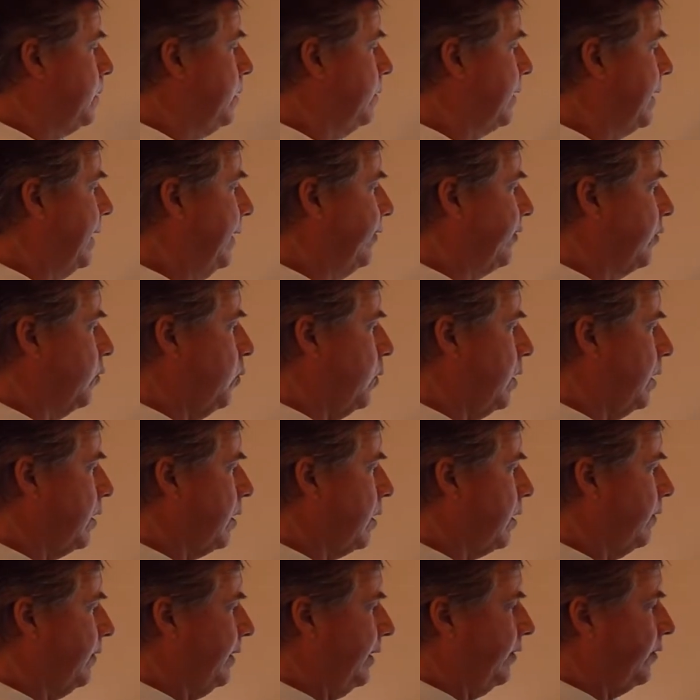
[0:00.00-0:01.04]
Okay, so what
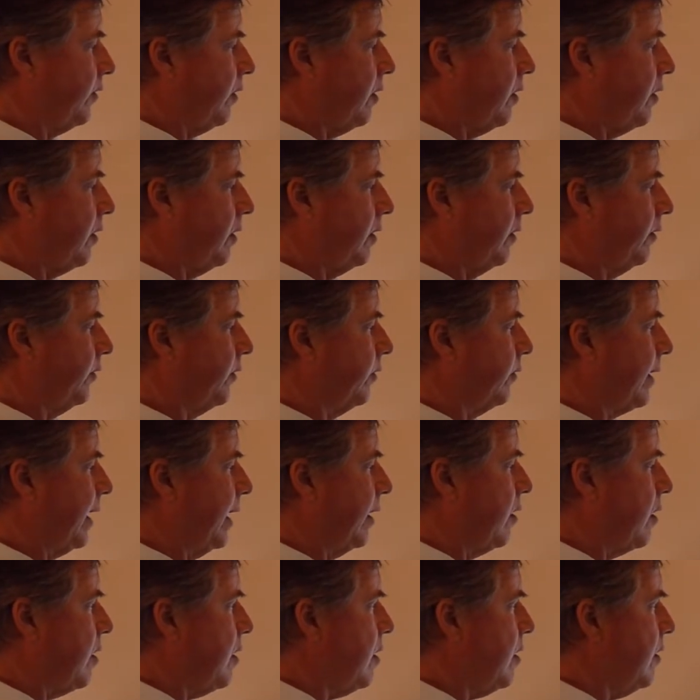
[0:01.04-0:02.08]
are these R's? Okay,
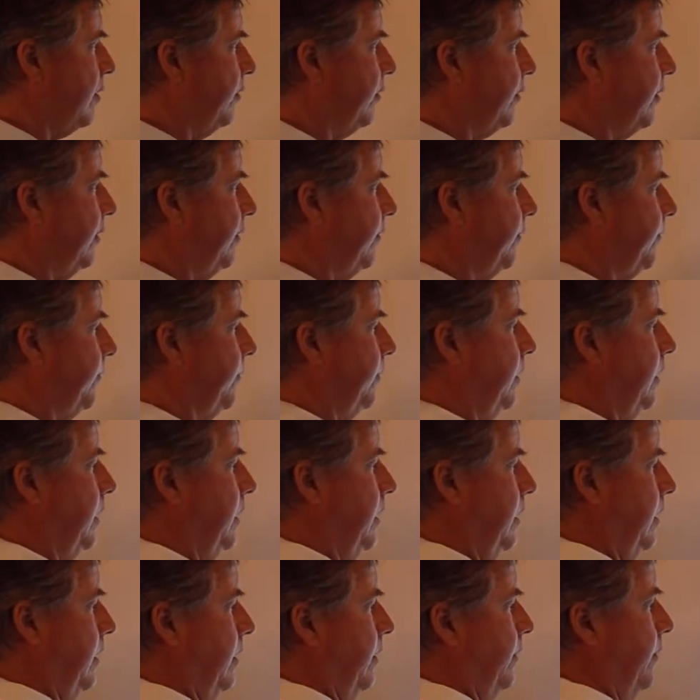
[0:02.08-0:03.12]
R is if
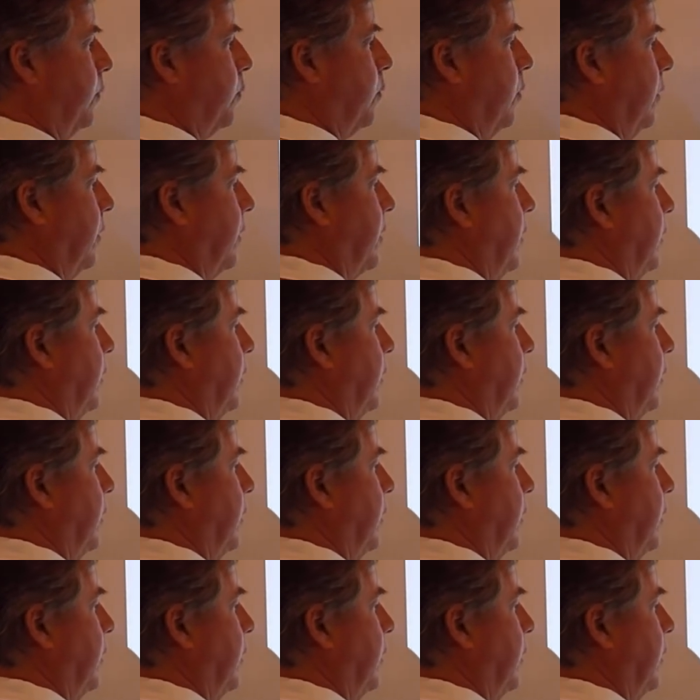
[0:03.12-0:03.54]
the roller